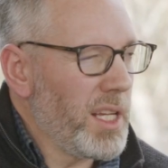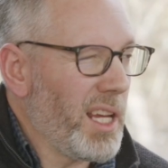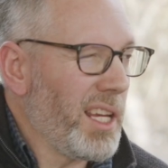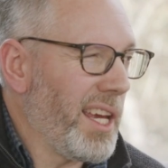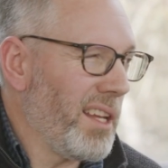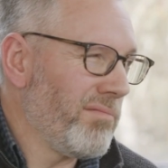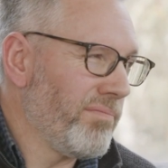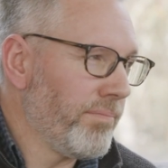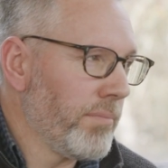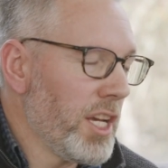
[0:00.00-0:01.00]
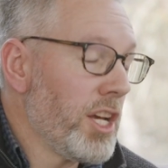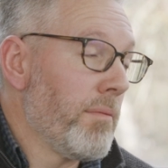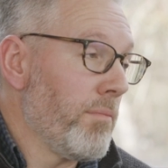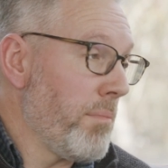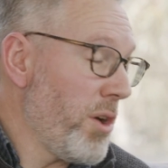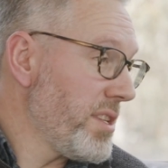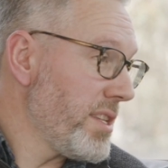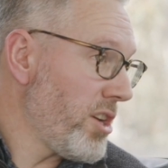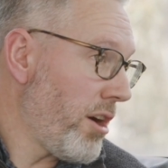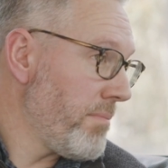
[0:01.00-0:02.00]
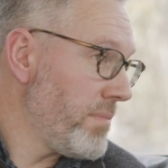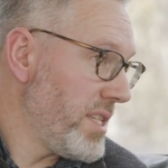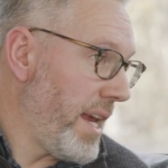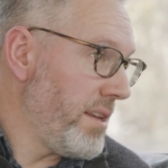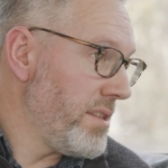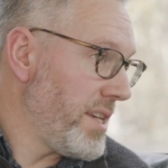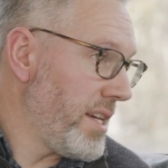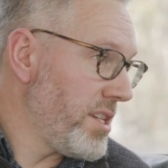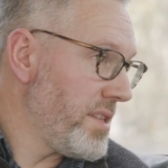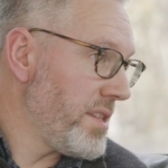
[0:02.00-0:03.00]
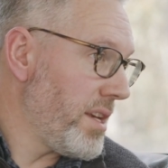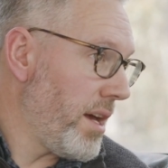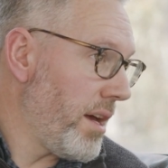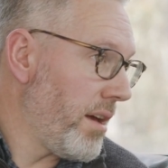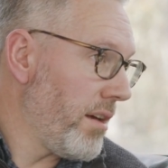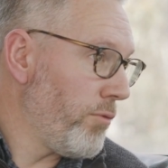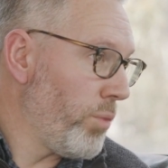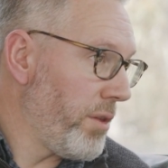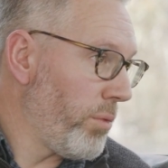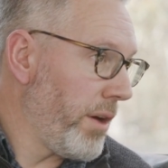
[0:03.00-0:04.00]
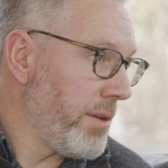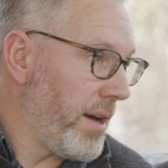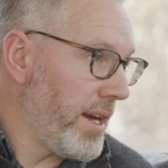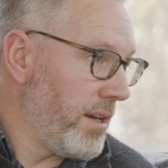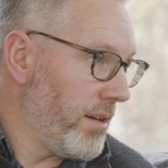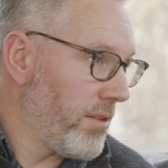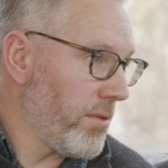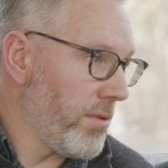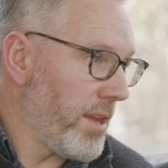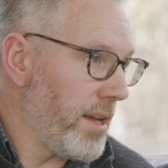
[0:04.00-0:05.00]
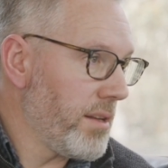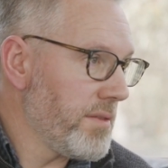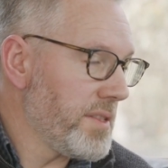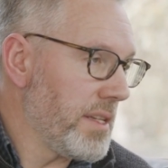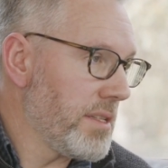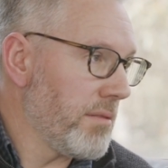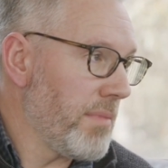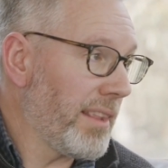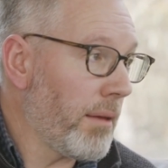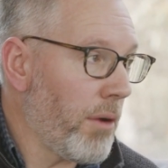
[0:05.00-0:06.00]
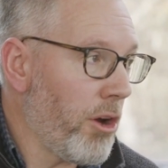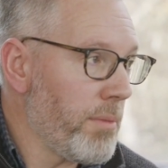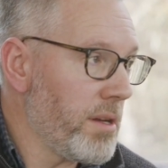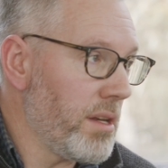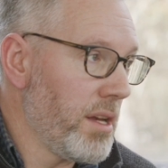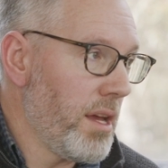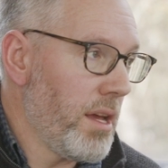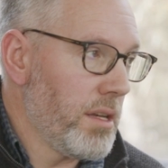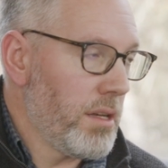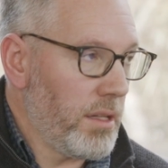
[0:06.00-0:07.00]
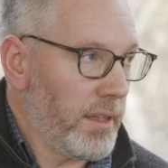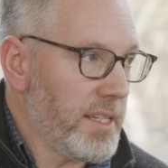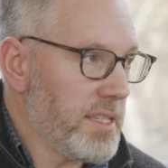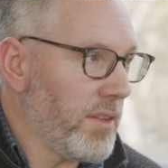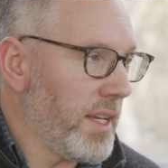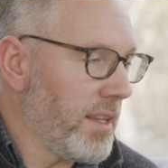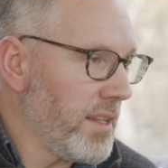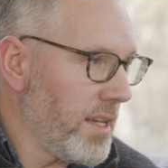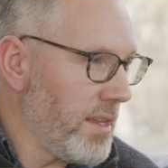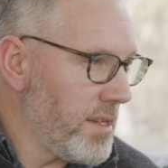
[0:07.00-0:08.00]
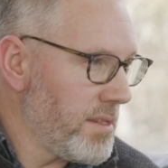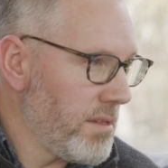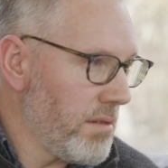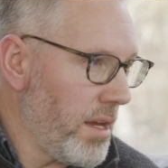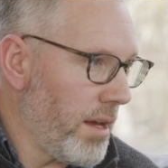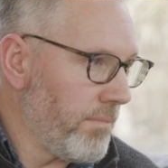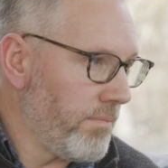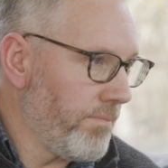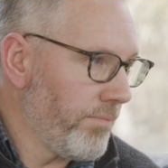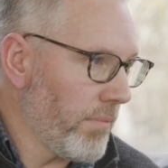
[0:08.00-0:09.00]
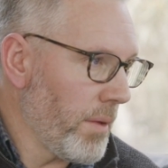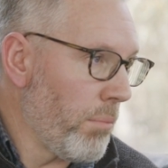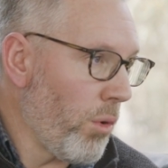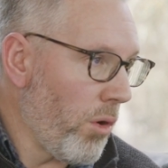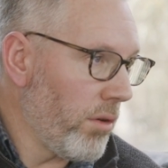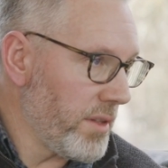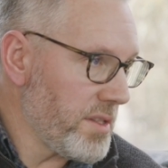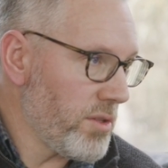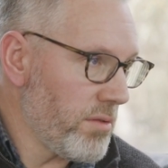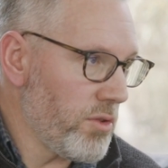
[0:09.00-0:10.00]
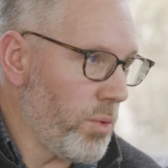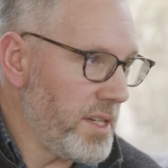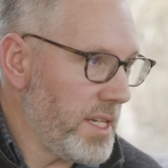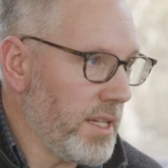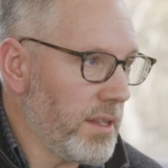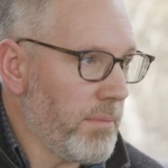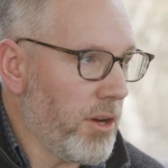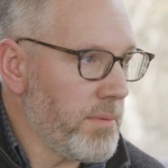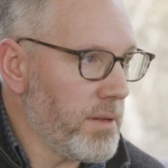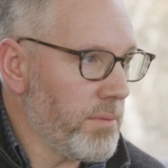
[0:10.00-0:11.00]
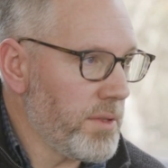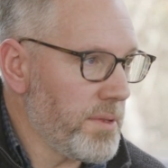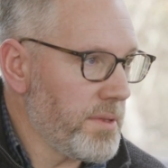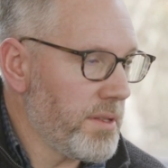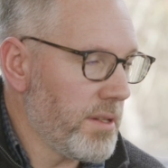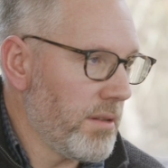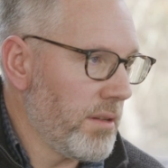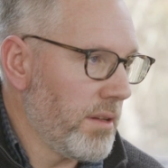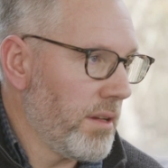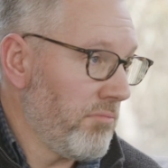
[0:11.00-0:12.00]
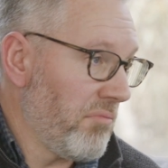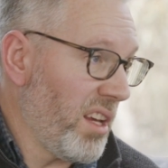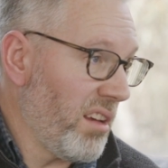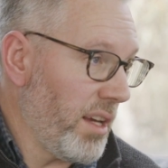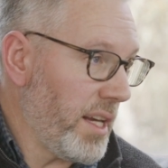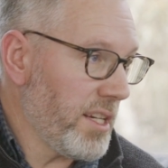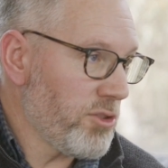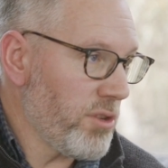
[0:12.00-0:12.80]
can get, most of the time, 10 sessions with a rebate through that system. At the moment, at least till the end of the year, there's more. There's 20 at the moment, which is an extra.